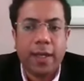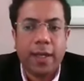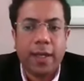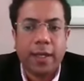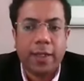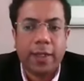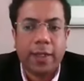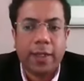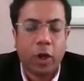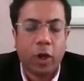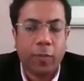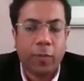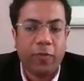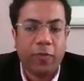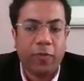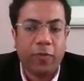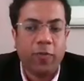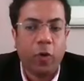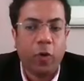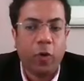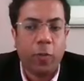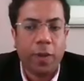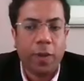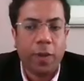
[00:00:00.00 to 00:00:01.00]
Georg, before
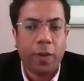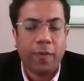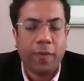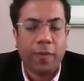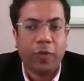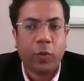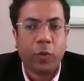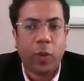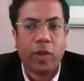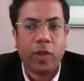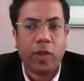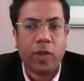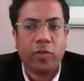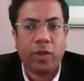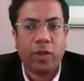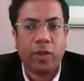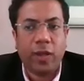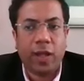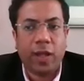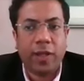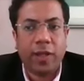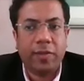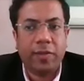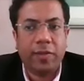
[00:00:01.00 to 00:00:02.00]
we open up for question
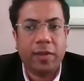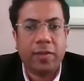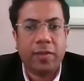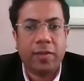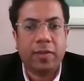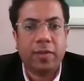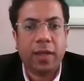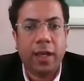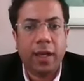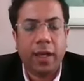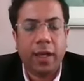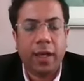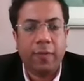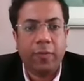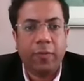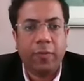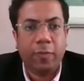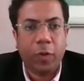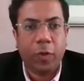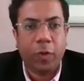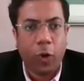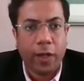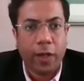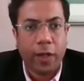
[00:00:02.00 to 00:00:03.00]
and answers from
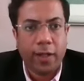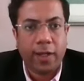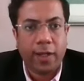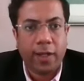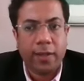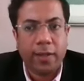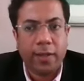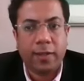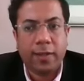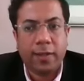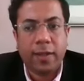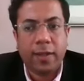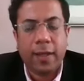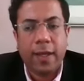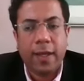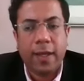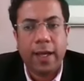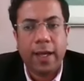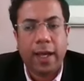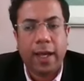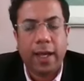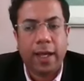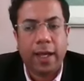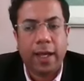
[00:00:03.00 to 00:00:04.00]
the audience,
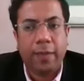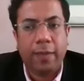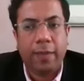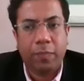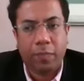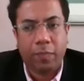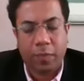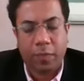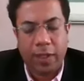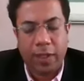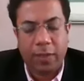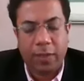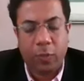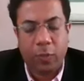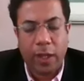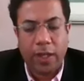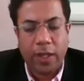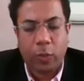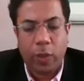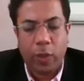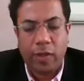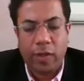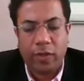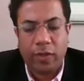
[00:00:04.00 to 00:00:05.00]
there's
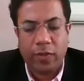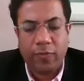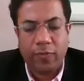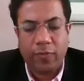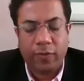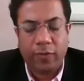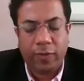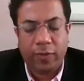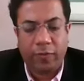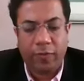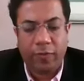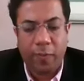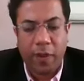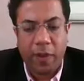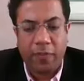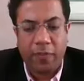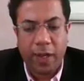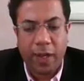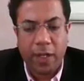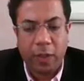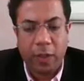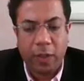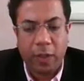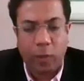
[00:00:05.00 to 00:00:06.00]
one question, my
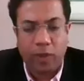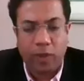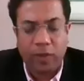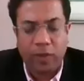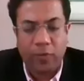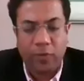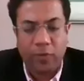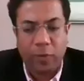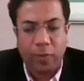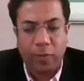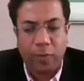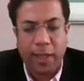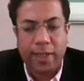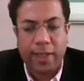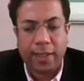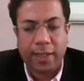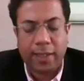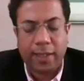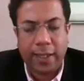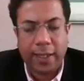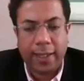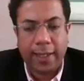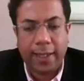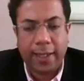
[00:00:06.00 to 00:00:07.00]
final question from my
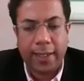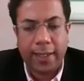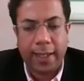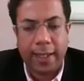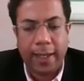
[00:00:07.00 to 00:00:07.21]
side,